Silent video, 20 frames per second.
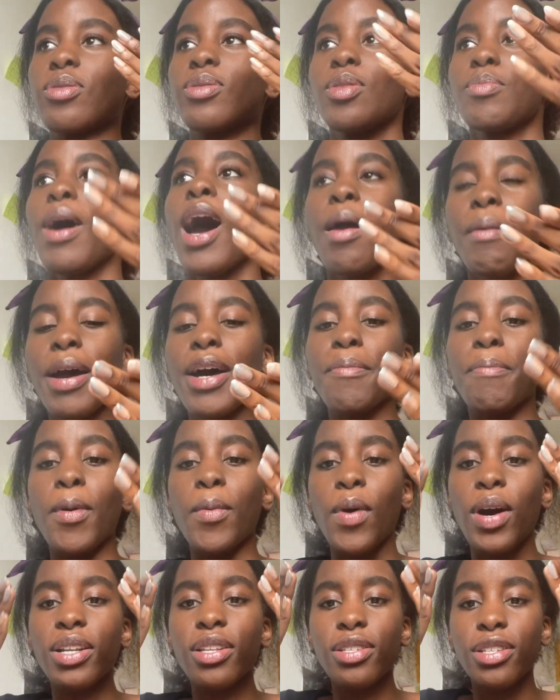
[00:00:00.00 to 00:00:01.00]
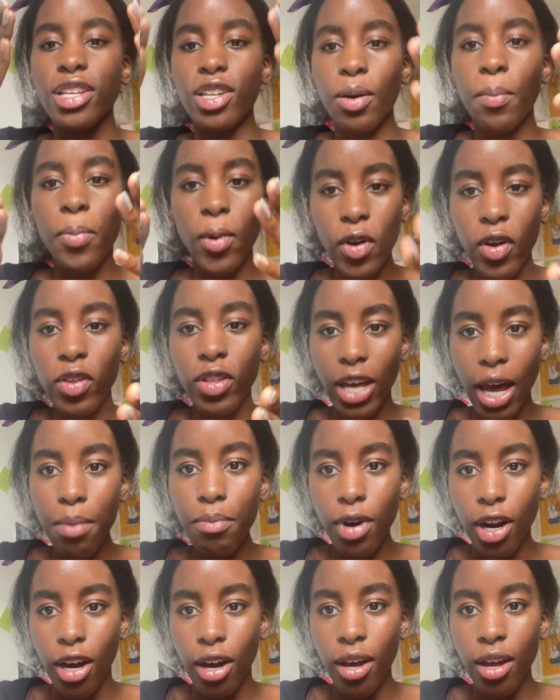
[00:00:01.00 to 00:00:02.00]
do my eyebrows, but why do they look blocky in the
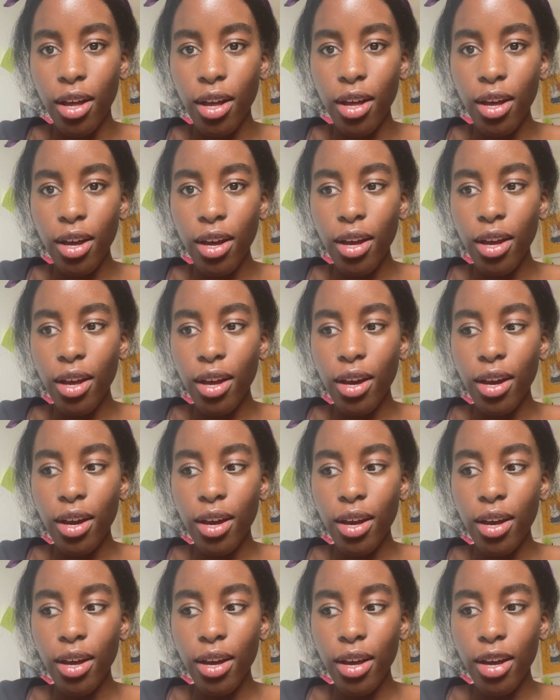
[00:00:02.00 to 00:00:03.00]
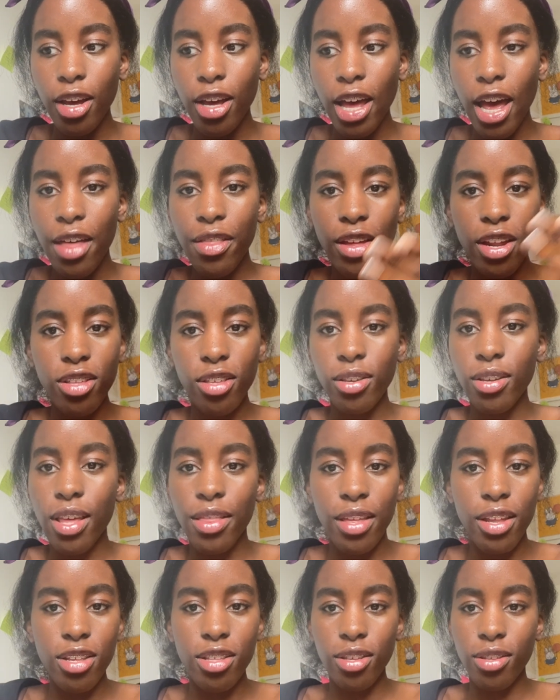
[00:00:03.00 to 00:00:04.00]
camera? And then I don't
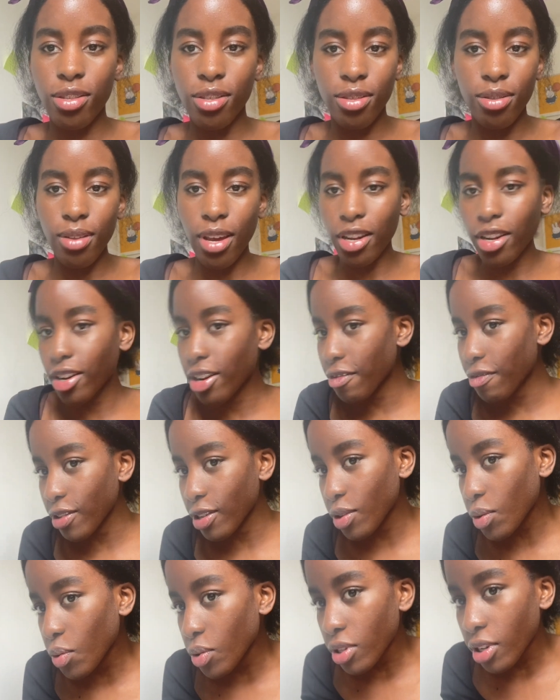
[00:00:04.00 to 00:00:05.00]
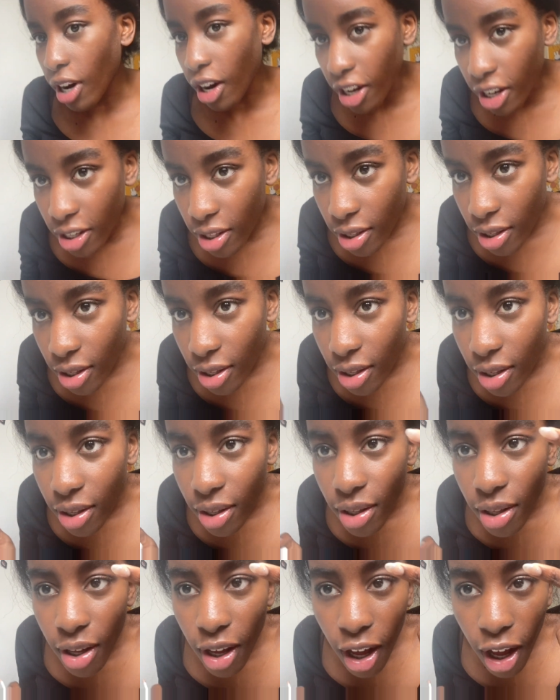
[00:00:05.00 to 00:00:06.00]
know if it still does.
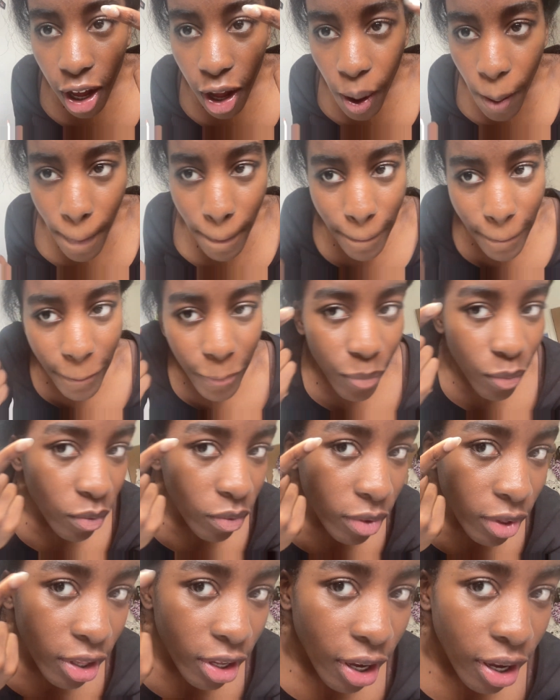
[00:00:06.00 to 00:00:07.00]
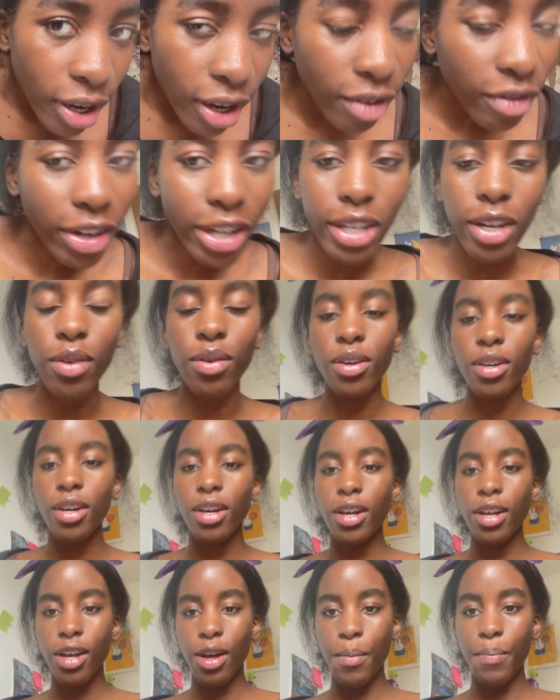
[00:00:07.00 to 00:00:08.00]
Can't really tell.
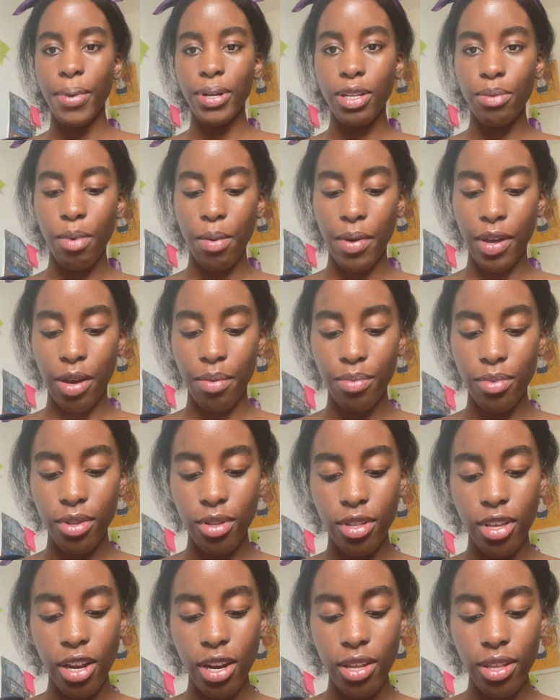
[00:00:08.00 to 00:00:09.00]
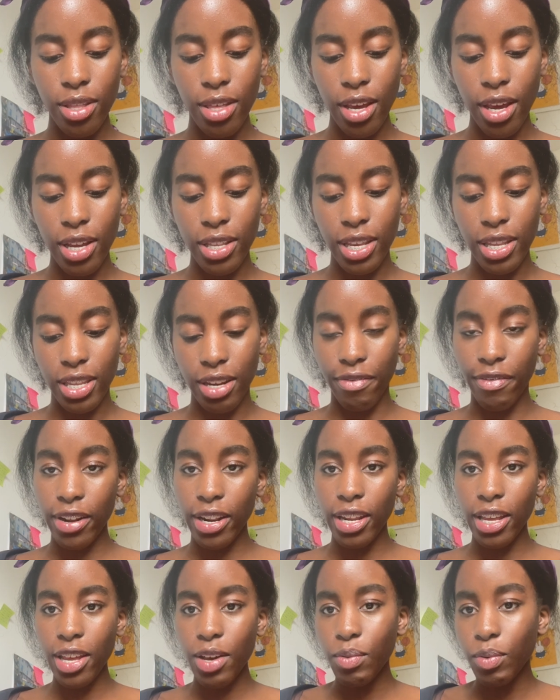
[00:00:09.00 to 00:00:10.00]
But I did my makeup. The only thing I did
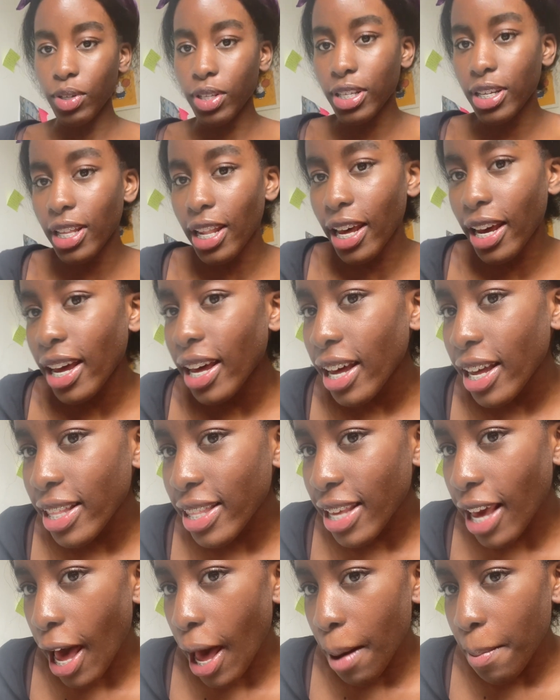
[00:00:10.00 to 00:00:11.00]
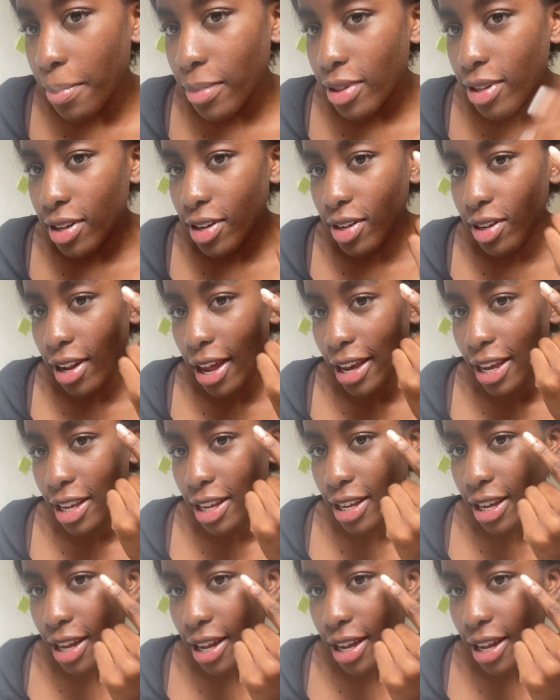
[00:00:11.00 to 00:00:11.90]
differently was like attempt to do like,